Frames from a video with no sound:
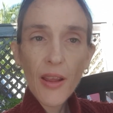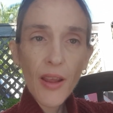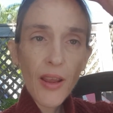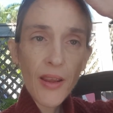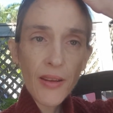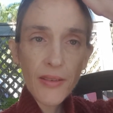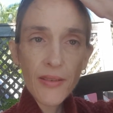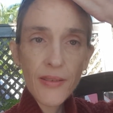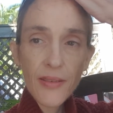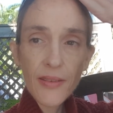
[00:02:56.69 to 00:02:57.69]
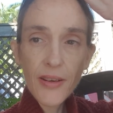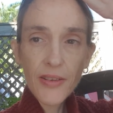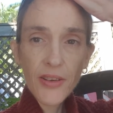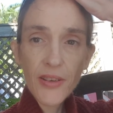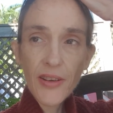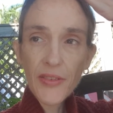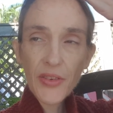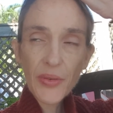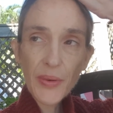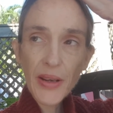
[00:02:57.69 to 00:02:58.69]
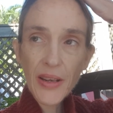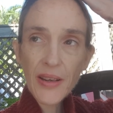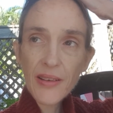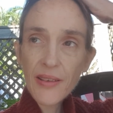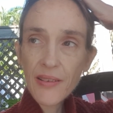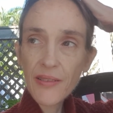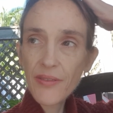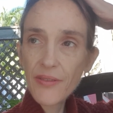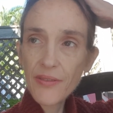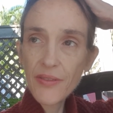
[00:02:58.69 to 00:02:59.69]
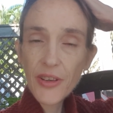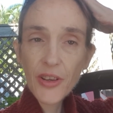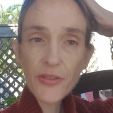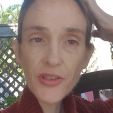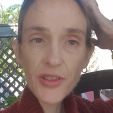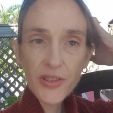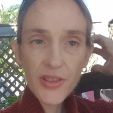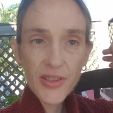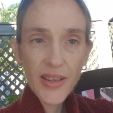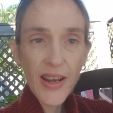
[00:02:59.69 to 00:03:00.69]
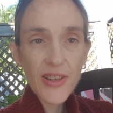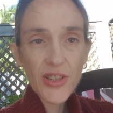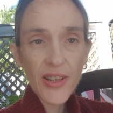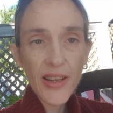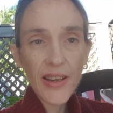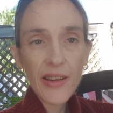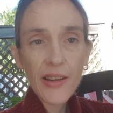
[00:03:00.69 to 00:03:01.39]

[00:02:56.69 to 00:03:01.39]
And I don't have sweetener very often, just occasionally.